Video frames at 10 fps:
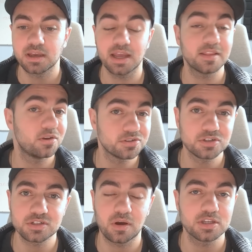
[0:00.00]
And they also
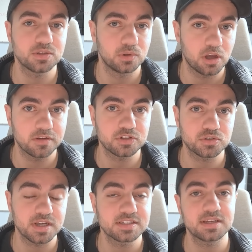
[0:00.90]
just cause you a lot of
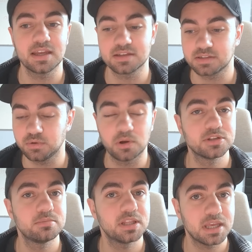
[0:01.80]
stress, and you
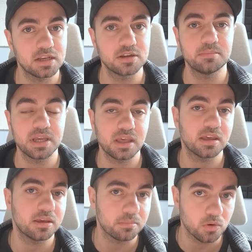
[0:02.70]
ultimately end up
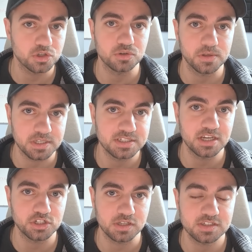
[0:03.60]
making emotional
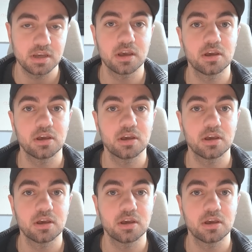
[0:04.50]
decisions.